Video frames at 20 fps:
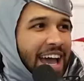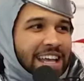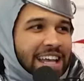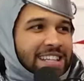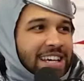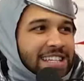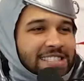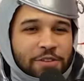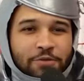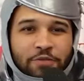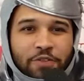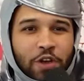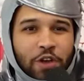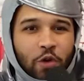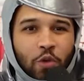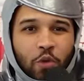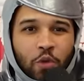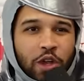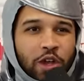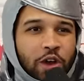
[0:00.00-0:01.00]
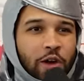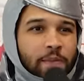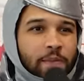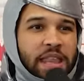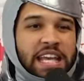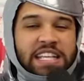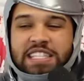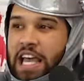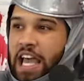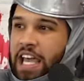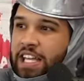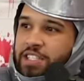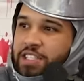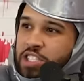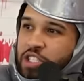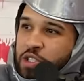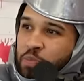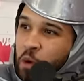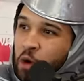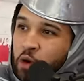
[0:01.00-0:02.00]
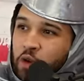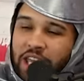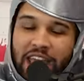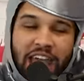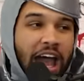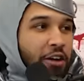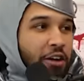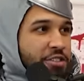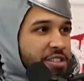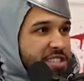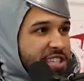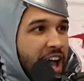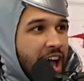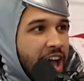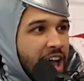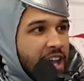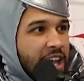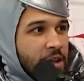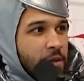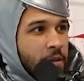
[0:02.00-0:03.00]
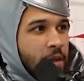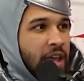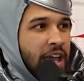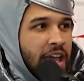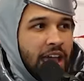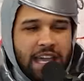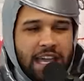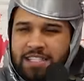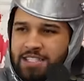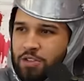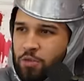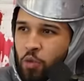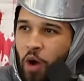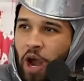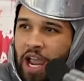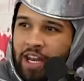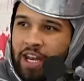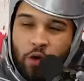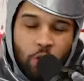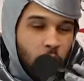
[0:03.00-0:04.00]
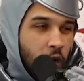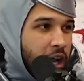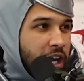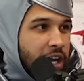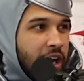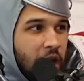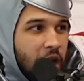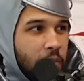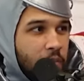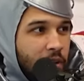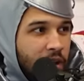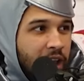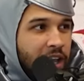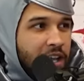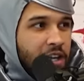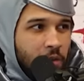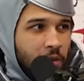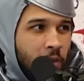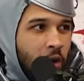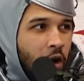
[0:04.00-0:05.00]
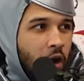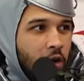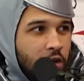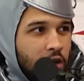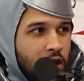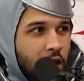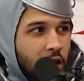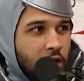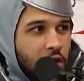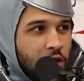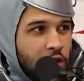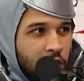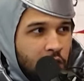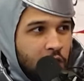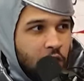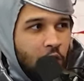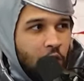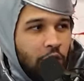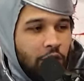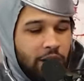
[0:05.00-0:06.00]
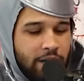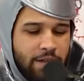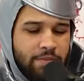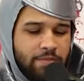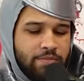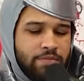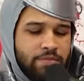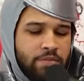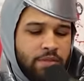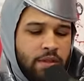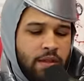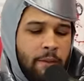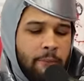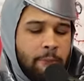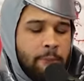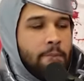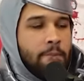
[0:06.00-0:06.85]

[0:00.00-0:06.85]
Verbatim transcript: it doesn't feel real. It's spooky outside. It's raining. We're getting on a plane tomorrow to go to New York. This is